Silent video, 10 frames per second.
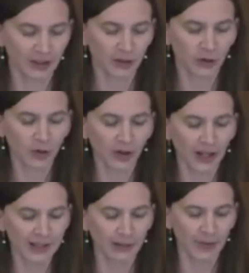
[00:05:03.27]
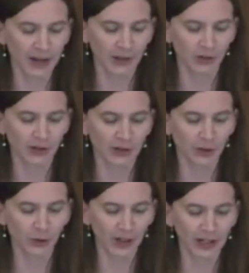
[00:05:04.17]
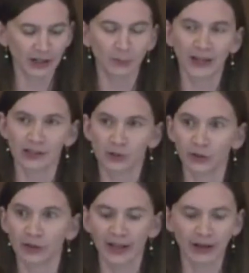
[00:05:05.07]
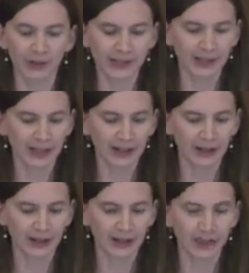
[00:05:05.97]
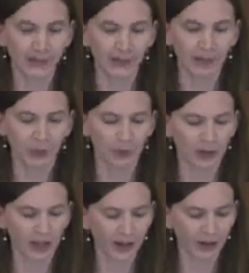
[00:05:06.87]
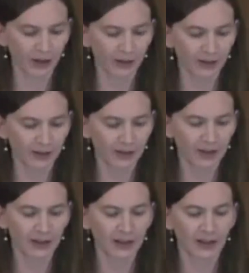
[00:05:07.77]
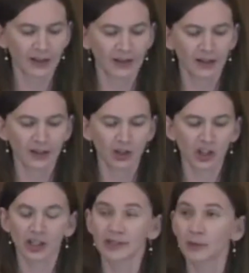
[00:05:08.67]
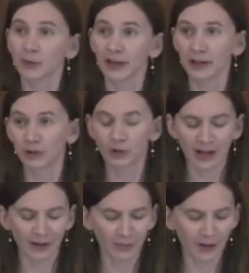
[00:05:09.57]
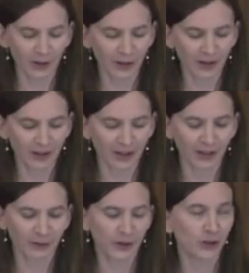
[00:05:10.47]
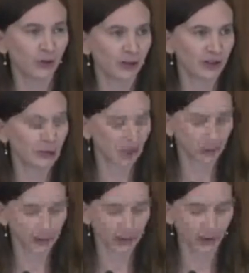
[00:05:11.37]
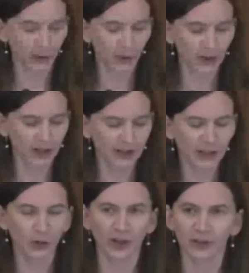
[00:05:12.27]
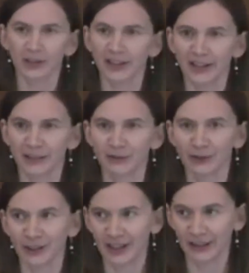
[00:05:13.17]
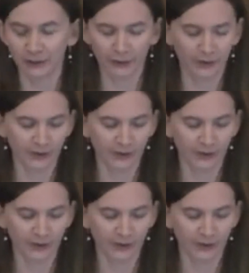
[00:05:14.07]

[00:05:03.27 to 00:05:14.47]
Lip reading: Nicole has a master's degree in pastoral counseling and spiritual care. She is the proud grandmother of 2 adorable little boys who are the light of her life.